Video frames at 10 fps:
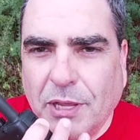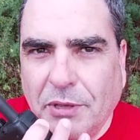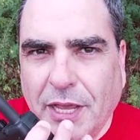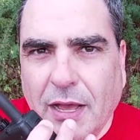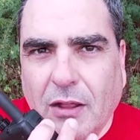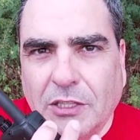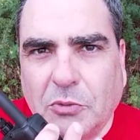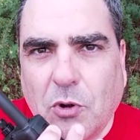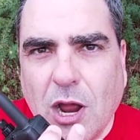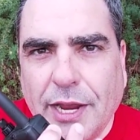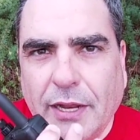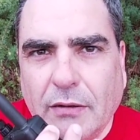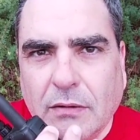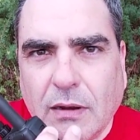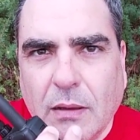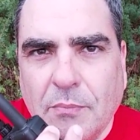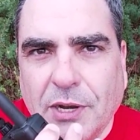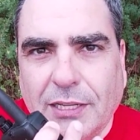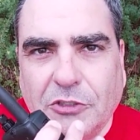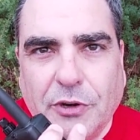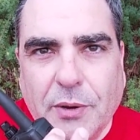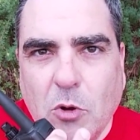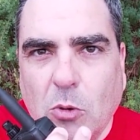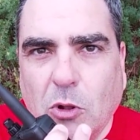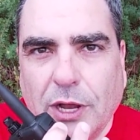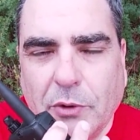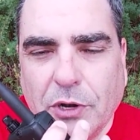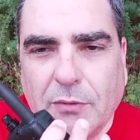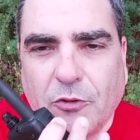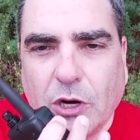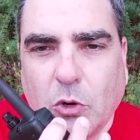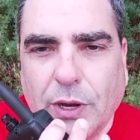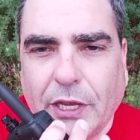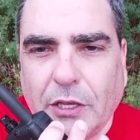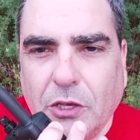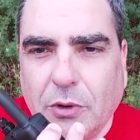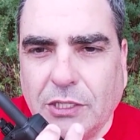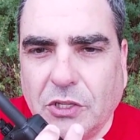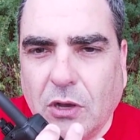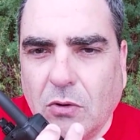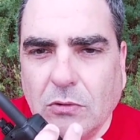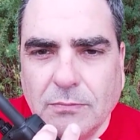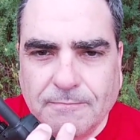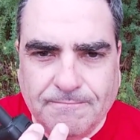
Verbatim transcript: BBL, it's Brian. I'm pedestrian mobile. Anyone up for a quick QSO?